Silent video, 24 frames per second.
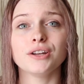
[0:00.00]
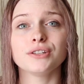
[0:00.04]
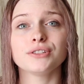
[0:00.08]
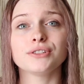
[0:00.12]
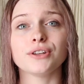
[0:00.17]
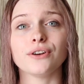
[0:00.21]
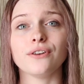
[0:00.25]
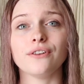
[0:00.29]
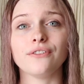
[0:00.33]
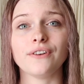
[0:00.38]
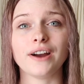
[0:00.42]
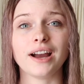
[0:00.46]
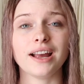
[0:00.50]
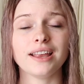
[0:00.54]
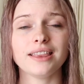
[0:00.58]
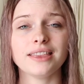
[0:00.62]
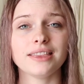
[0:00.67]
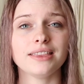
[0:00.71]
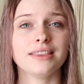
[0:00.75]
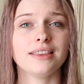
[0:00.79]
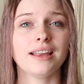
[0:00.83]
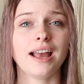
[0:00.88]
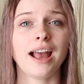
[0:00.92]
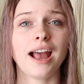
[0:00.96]
So if I
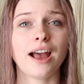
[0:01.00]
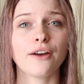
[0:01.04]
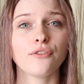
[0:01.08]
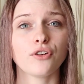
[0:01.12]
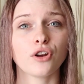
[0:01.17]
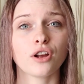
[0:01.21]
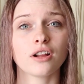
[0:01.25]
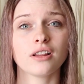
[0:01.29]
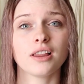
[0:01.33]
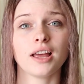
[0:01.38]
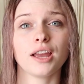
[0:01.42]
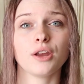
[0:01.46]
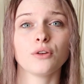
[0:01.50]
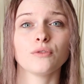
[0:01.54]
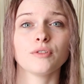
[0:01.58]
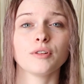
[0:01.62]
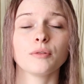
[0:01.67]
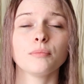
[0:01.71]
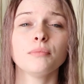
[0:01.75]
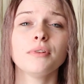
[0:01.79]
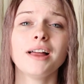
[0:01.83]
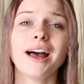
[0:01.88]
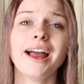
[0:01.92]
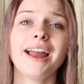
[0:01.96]
have a client
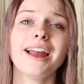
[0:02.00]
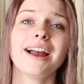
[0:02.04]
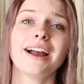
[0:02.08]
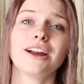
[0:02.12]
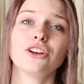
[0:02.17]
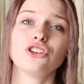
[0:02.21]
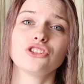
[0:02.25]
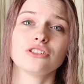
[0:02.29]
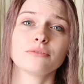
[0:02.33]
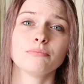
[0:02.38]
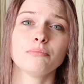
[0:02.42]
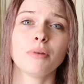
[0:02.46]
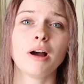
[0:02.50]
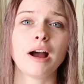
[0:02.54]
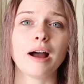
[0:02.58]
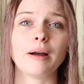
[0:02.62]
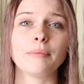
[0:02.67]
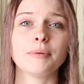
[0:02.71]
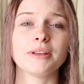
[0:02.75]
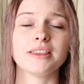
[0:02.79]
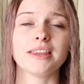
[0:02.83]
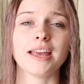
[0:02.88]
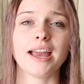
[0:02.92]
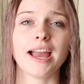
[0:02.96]
reply, I just
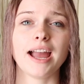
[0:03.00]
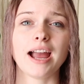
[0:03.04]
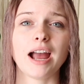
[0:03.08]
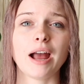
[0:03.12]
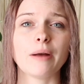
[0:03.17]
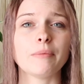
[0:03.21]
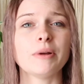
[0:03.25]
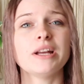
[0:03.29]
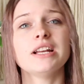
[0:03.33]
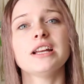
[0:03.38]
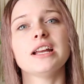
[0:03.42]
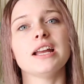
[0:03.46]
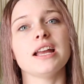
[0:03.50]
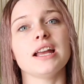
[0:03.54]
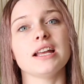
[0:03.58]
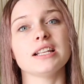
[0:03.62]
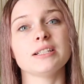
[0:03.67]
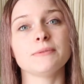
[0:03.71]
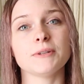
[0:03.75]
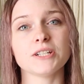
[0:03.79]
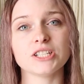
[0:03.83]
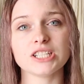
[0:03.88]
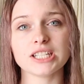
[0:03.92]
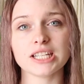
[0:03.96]
pop in the app,
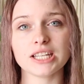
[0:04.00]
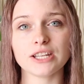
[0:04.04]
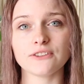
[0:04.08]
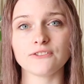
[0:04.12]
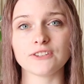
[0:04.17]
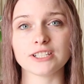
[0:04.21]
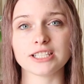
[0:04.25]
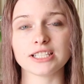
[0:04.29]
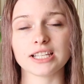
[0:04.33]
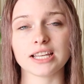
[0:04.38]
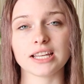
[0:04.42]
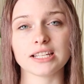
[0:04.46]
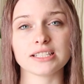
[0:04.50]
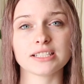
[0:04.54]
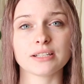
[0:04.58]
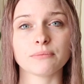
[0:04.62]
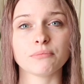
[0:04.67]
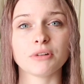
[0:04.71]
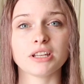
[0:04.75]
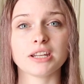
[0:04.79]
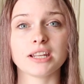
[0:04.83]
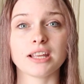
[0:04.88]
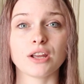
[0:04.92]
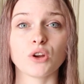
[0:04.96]
especially if it's like
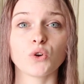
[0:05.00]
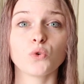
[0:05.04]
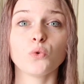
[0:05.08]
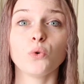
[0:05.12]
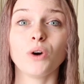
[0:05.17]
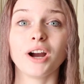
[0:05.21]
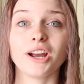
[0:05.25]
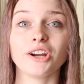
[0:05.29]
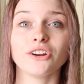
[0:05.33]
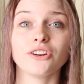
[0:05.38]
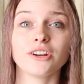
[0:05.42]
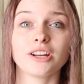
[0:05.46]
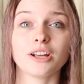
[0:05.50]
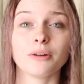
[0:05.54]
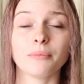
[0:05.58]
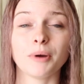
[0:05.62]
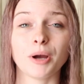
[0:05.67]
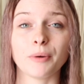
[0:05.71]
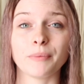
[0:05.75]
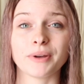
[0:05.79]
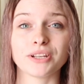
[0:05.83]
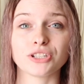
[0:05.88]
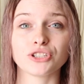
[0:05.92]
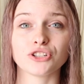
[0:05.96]
somebody inquiring
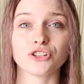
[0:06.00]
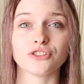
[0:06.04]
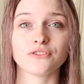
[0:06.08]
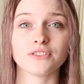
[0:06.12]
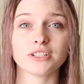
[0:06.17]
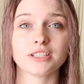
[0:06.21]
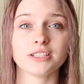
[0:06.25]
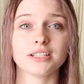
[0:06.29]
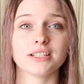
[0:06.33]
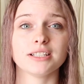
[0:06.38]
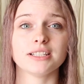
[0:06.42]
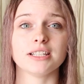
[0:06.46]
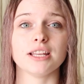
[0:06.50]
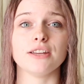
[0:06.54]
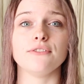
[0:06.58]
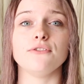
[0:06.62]
about my services.